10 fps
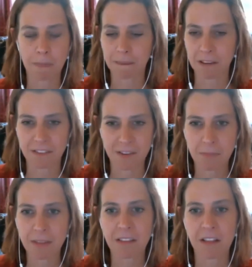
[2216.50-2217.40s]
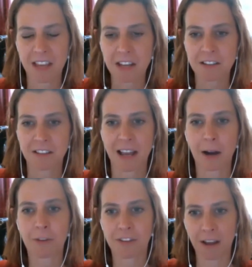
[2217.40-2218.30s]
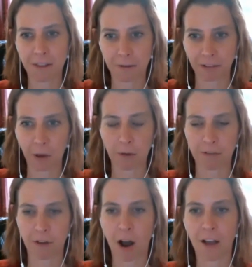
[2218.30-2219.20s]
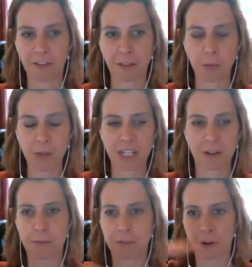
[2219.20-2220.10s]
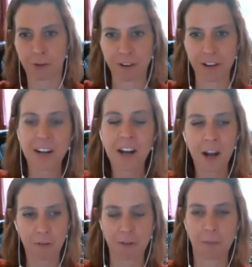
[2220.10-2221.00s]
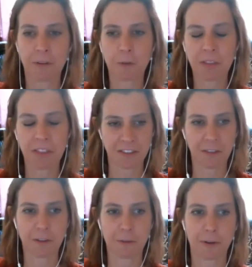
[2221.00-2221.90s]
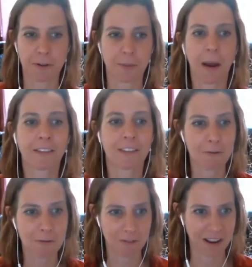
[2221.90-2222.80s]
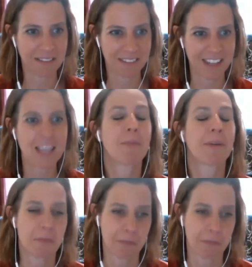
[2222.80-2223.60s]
is something that takes us outside the flow of thought so that we can observe it with a sense of perspective and keep it in